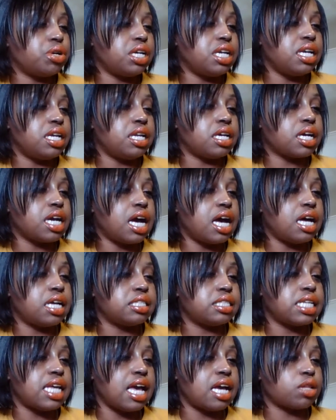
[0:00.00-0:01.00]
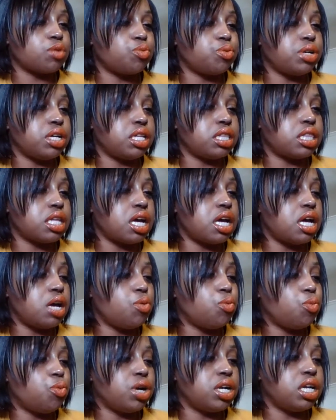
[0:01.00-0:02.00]
in a contact with
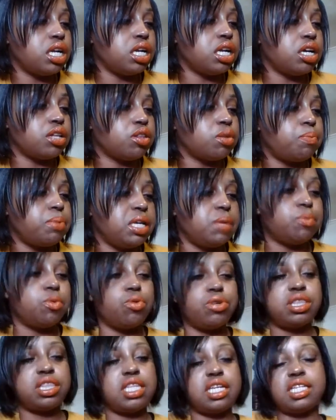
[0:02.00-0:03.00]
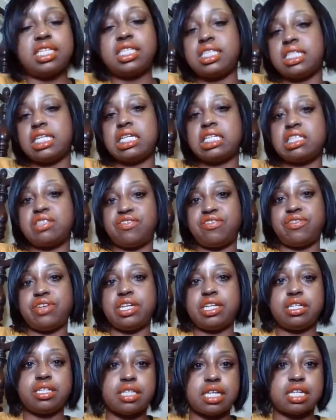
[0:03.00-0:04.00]
one another, people within 6
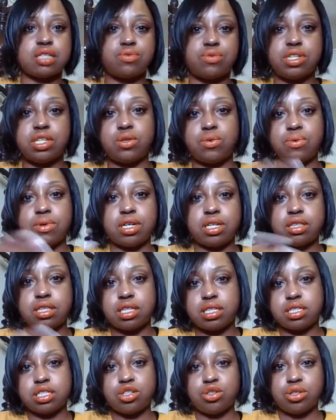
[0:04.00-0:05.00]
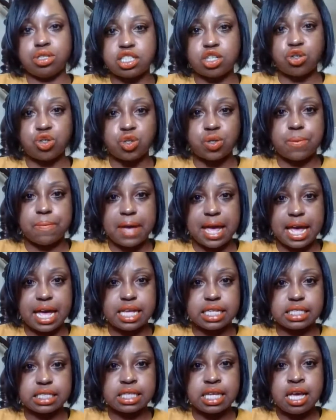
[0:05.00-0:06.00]
feet. That's when you do the social
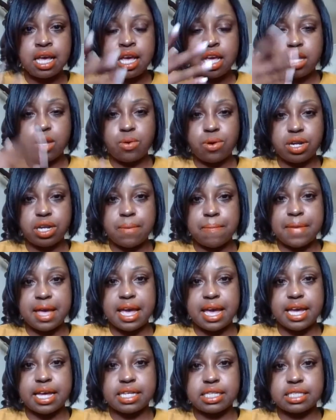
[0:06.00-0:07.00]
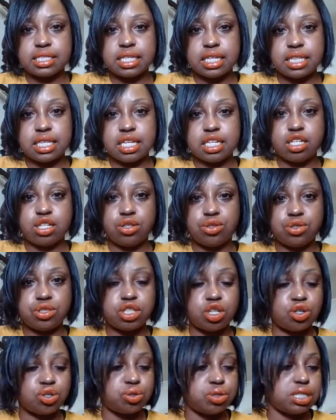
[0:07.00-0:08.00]
mask. You wear your mask, and then you do
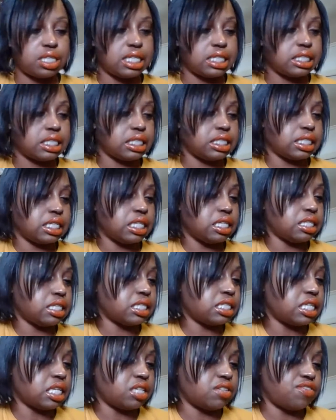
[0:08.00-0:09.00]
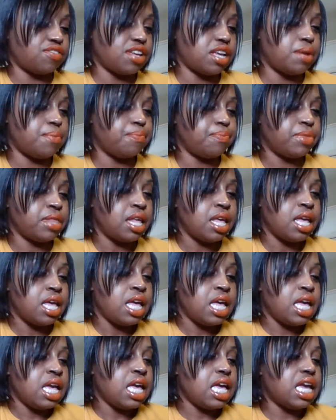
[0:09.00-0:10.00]
social distancing 6 feet.
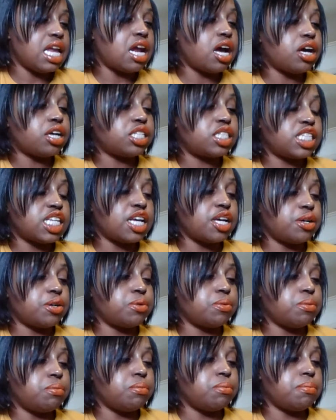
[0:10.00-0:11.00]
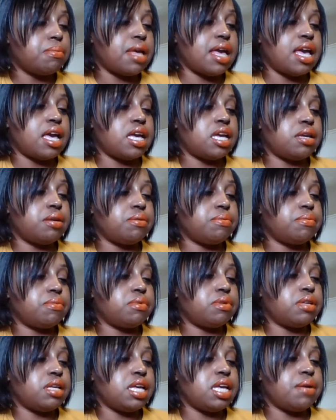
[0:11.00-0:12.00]
It also may
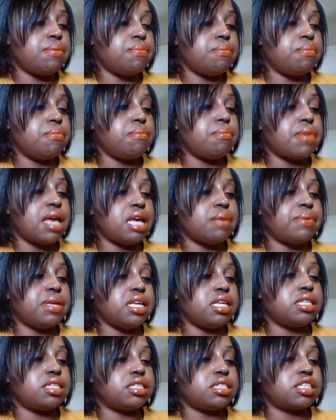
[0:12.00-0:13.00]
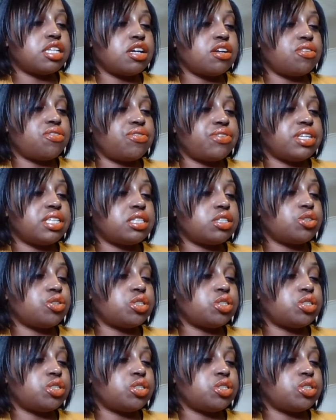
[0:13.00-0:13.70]
be surface